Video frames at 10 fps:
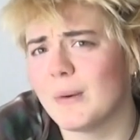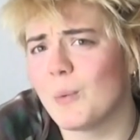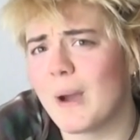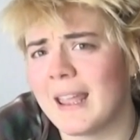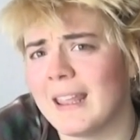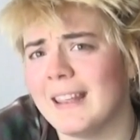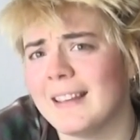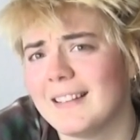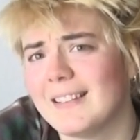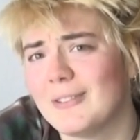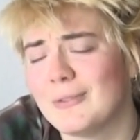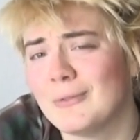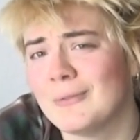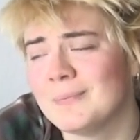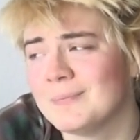away
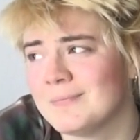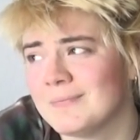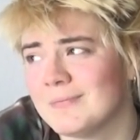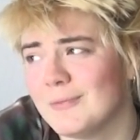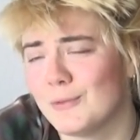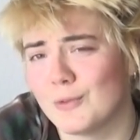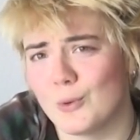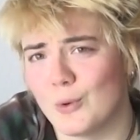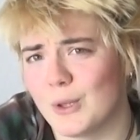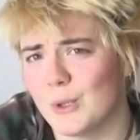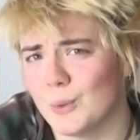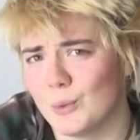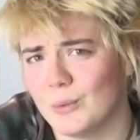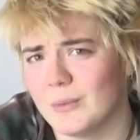for you